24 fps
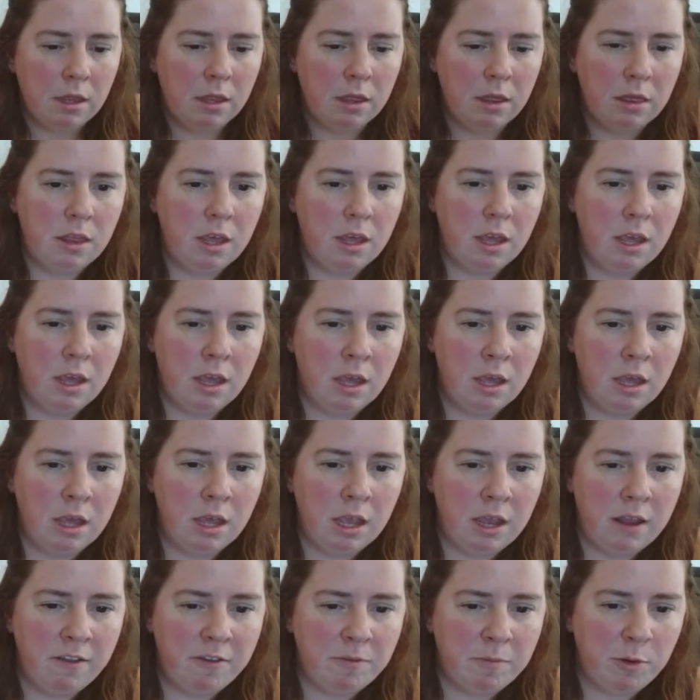the
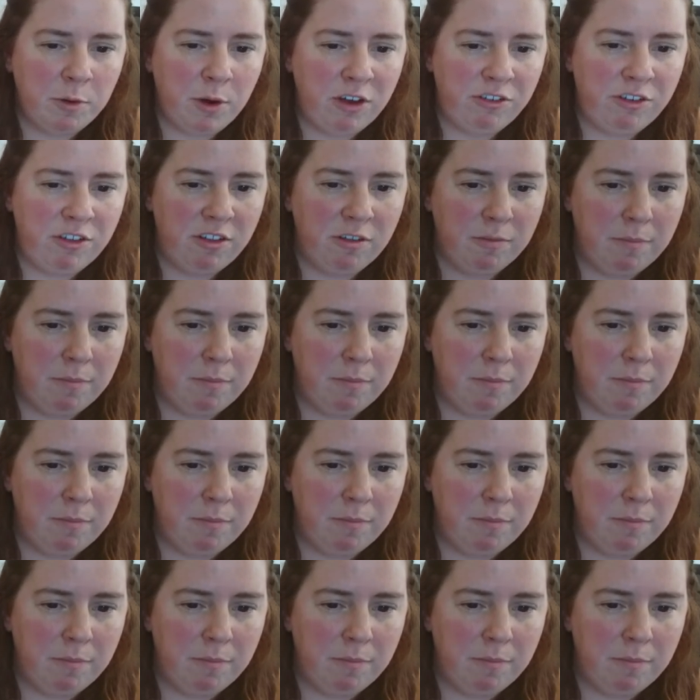Inspirations